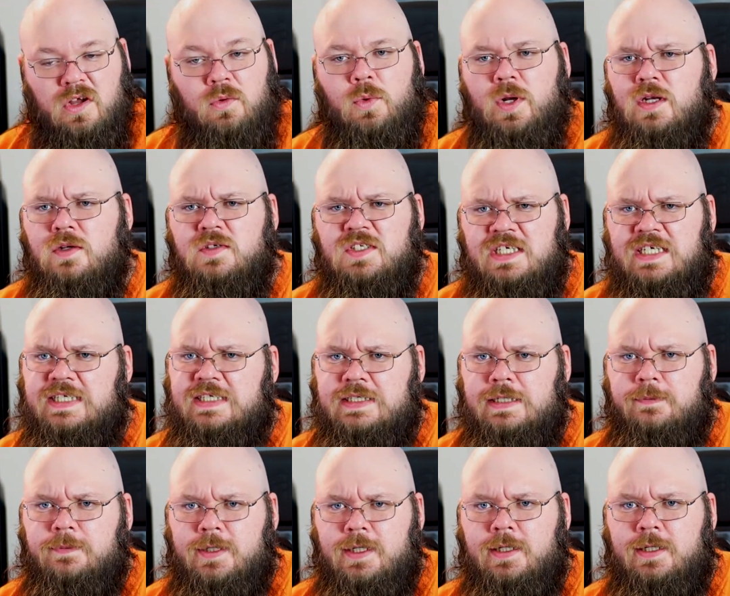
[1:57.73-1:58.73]
Windows is
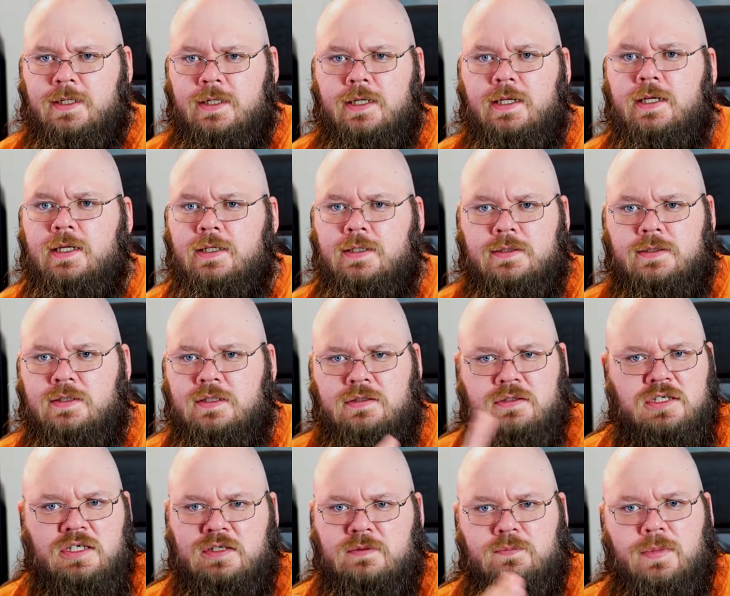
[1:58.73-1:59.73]
updating. It
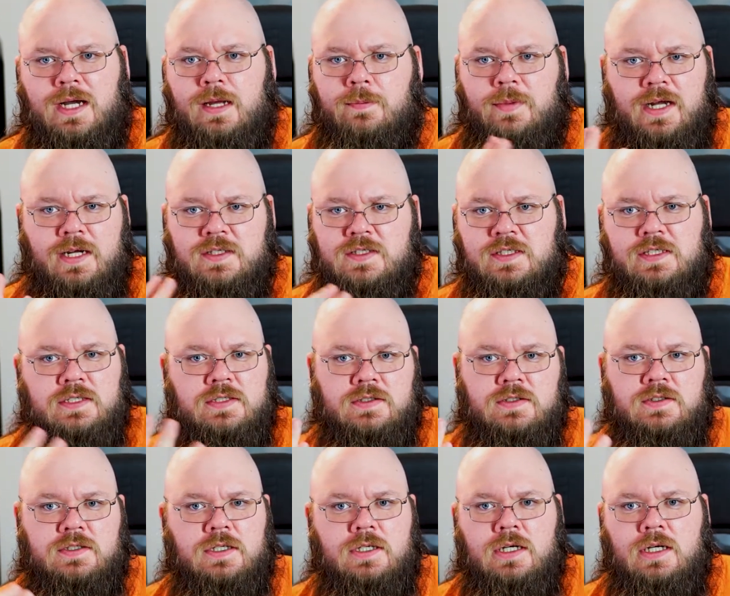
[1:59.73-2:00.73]
just bypassed
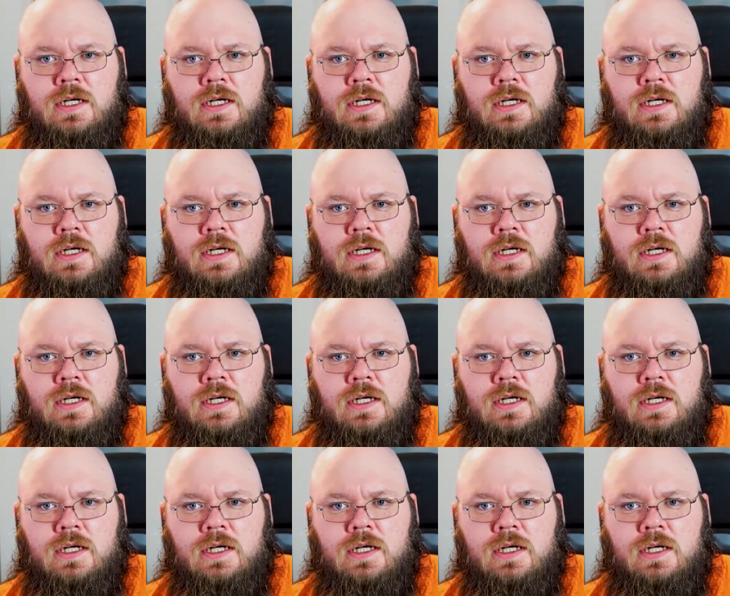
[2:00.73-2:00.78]
his